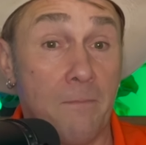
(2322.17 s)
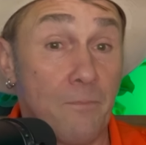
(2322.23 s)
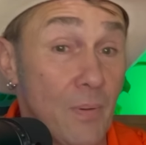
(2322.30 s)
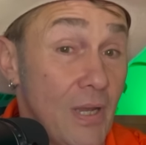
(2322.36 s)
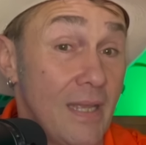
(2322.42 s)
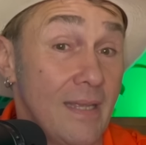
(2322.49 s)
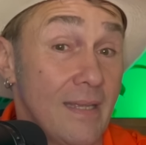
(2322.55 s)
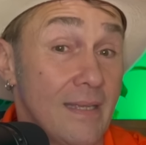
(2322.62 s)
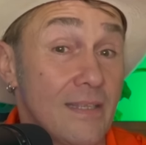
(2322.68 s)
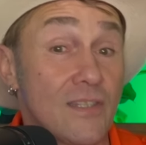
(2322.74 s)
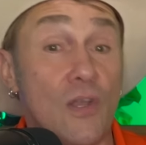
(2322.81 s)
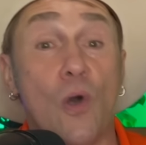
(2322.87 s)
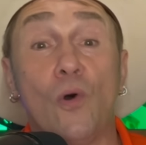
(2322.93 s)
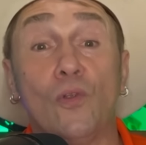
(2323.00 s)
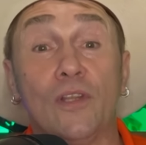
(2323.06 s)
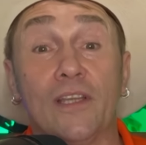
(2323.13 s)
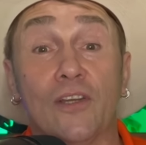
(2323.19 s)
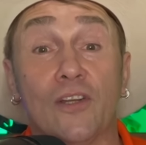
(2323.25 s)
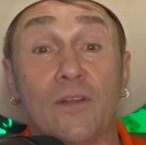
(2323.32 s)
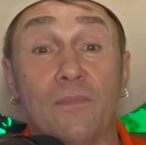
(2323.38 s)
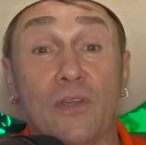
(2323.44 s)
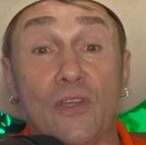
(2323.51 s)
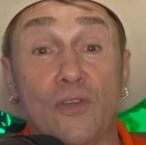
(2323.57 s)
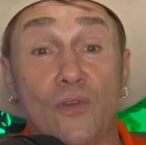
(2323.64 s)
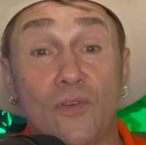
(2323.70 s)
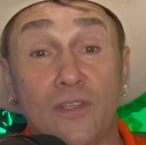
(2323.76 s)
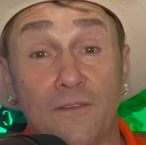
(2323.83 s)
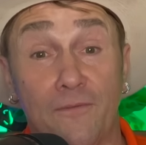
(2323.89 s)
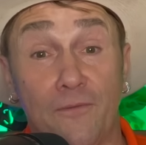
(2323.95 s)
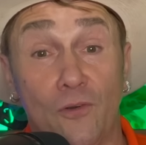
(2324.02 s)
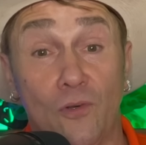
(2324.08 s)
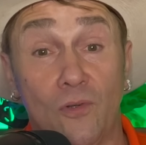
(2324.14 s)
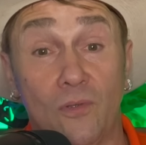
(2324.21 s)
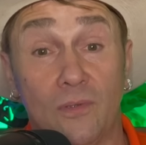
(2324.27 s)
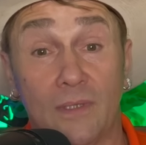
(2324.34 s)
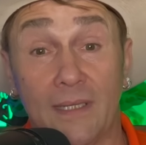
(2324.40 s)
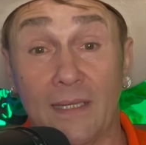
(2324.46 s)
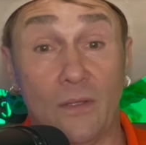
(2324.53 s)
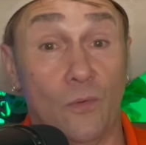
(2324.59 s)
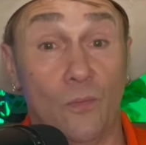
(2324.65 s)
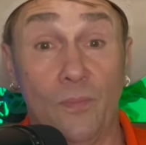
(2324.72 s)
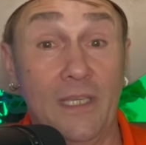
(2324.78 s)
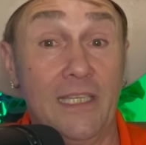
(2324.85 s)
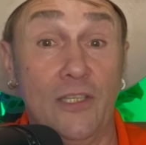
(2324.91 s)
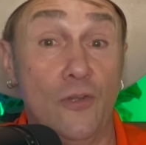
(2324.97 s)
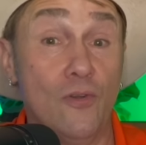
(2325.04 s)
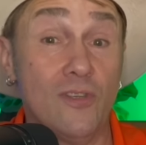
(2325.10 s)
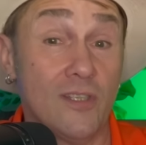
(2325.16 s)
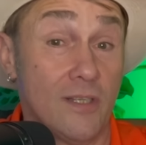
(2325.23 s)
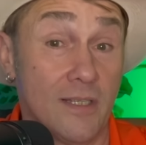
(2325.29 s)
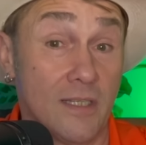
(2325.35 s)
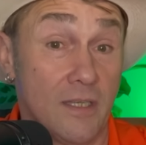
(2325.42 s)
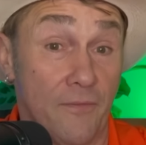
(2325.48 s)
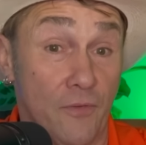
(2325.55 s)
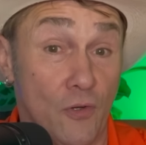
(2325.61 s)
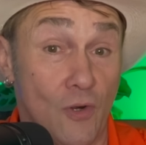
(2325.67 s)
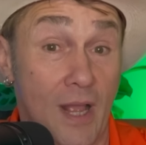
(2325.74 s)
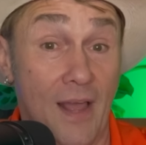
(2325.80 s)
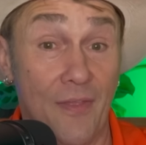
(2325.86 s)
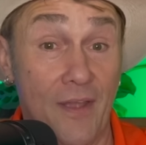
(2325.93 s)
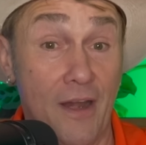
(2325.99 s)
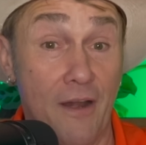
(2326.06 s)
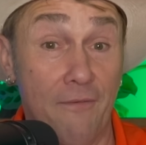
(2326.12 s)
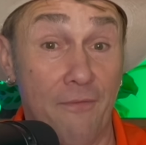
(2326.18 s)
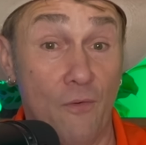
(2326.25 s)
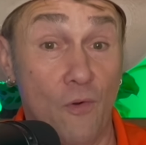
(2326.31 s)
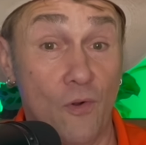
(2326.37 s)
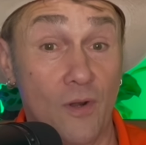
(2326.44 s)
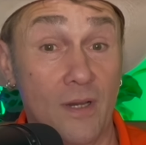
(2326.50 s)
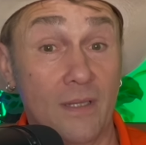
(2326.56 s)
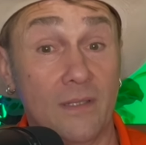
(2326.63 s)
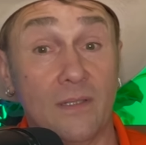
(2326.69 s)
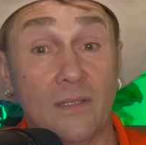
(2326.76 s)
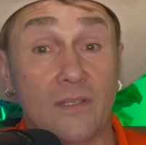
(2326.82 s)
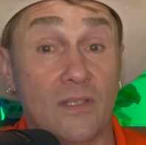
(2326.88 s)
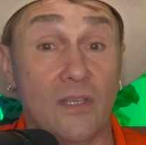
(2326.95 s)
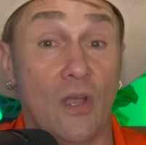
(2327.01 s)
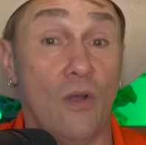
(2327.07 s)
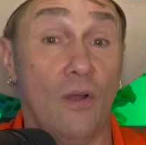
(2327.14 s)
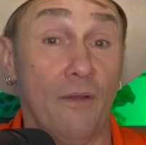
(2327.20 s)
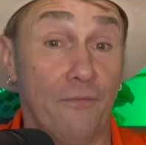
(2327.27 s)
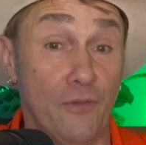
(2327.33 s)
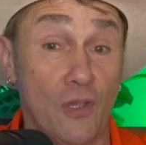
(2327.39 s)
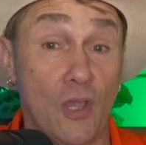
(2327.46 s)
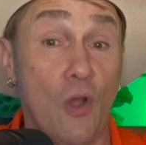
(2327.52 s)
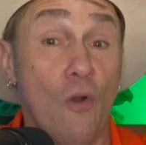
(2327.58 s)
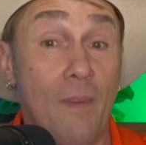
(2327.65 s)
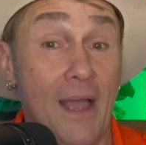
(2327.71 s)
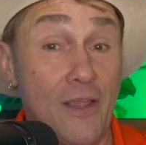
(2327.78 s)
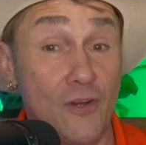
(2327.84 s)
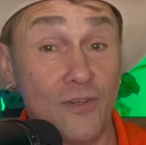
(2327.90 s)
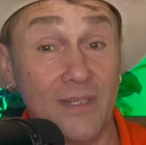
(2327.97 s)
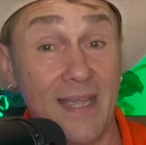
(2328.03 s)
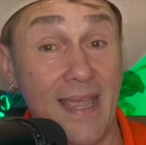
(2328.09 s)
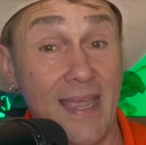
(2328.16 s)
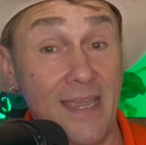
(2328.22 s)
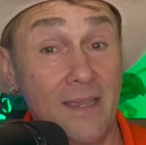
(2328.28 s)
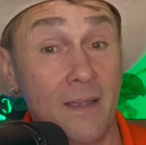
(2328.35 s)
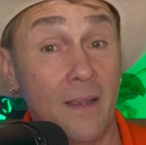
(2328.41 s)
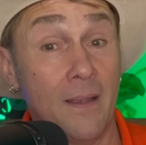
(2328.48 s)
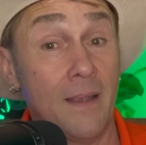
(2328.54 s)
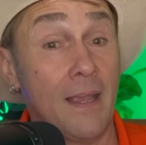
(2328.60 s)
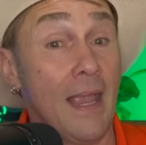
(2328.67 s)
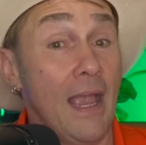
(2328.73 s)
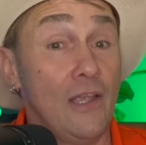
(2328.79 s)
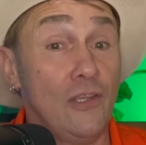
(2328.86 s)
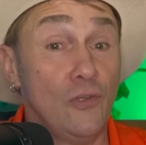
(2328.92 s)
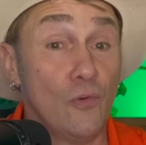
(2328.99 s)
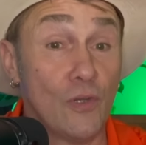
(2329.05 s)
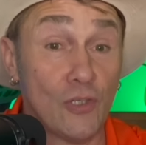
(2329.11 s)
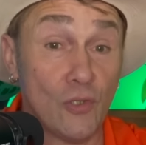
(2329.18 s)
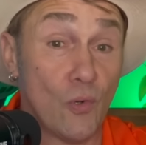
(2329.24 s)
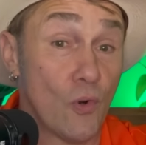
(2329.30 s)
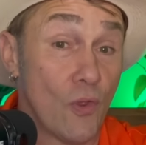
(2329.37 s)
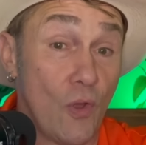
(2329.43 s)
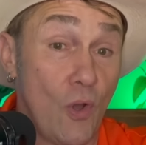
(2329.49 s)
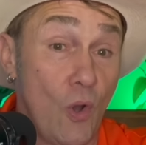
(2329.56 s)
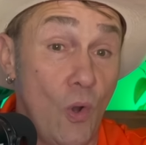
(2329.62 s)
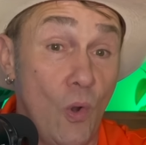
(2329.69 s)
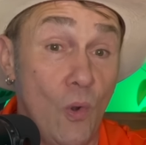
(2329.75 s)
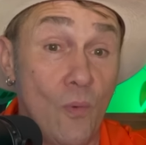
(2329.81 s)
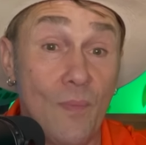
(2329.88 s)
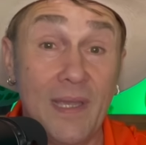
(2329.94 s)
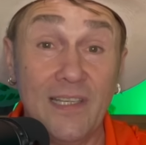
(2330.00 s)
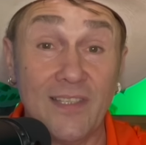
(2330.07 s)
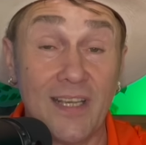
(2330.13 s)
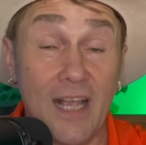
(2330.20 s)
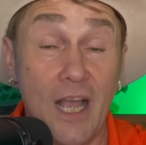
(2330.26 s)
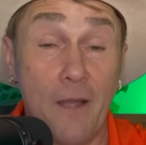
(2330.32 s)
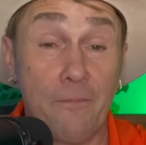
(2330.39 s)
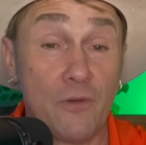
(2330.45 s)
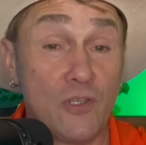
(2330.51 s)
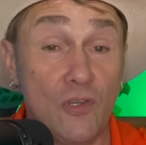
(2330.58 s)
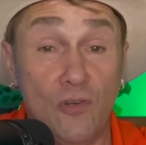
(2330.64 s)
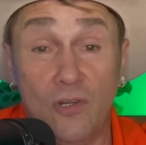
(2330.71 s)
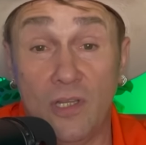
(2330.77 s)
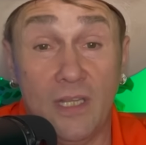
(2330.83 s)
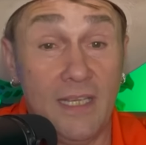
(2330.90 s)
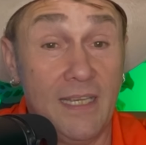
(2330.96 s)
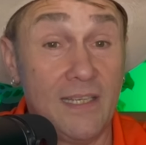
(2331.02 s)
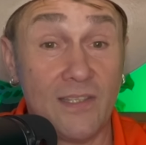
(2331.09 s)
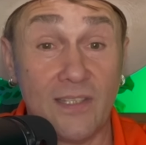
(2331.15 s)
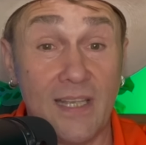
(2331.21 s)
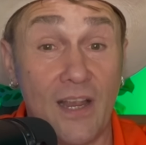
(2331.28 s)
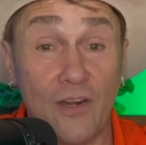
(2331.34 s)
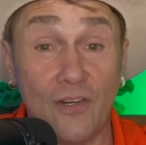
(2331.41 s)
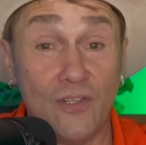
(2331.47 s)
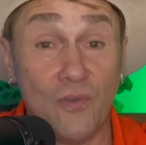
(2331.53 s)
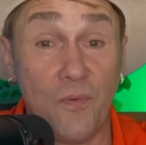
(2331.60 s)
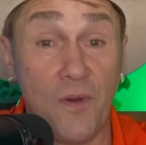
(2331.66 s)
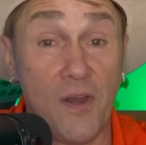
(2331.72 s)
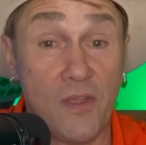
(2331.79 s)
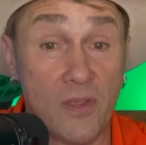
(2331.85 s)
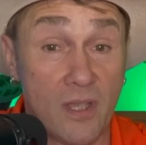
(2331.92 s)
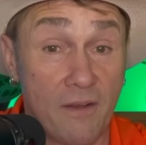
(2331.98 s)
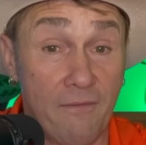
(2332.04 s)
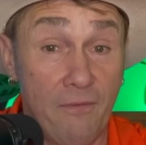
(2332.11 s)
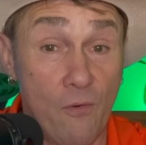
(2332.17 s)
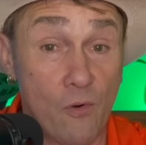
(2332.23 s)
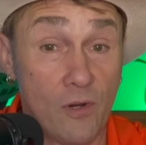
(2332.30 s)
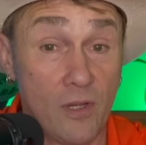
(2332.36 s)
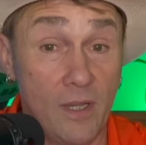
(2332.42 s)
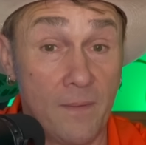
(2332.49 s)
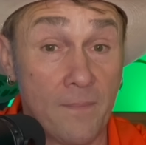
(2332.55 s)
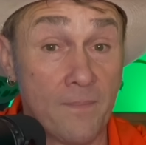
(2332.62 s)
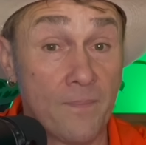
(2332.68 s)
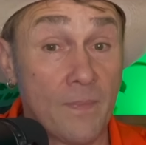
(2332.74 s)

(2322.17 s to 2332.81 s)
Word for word: But it's only going to be useful. It'll be useless if you're not there for it. So if you go about your day and you ignore the whole amazing opportunity, it's not going to do anything for you.